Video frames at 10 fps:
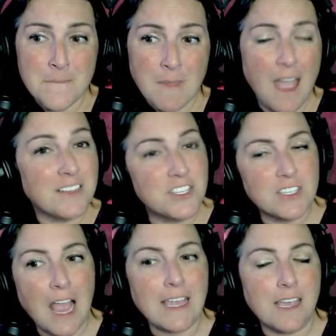I
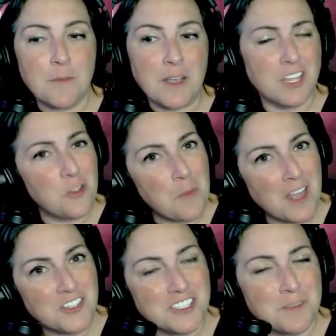can't imagine. Can you
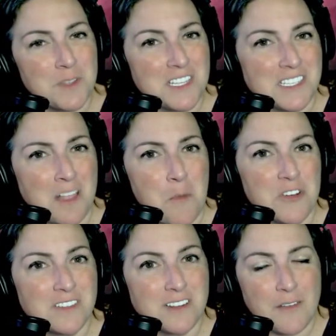imagine some of these
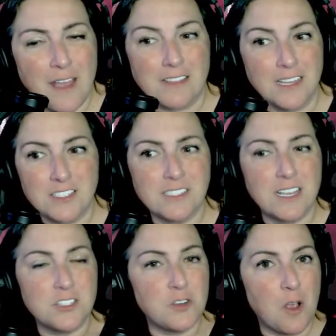celebrities that have had like
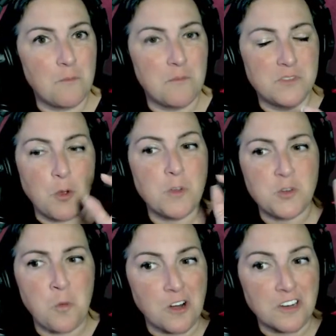so much
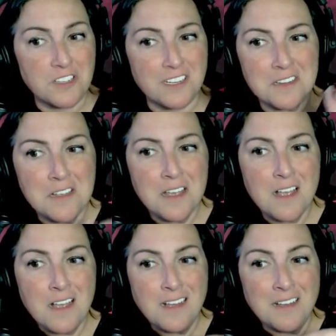work done
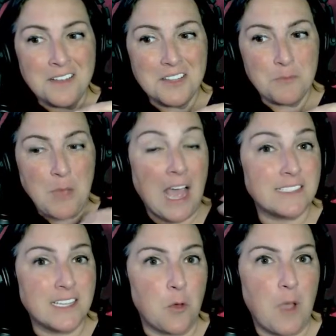
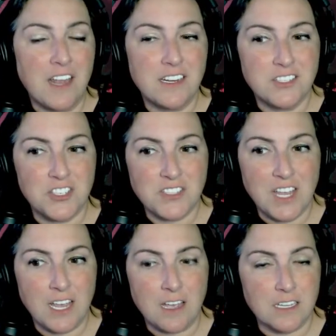passing away, and it's just
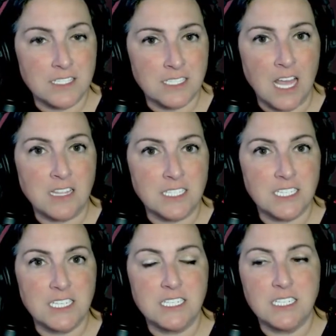like a
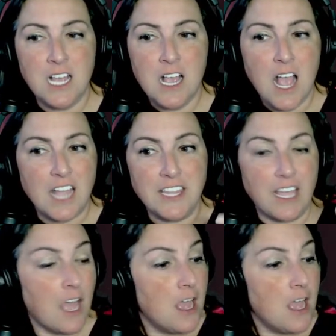skeleton, and like,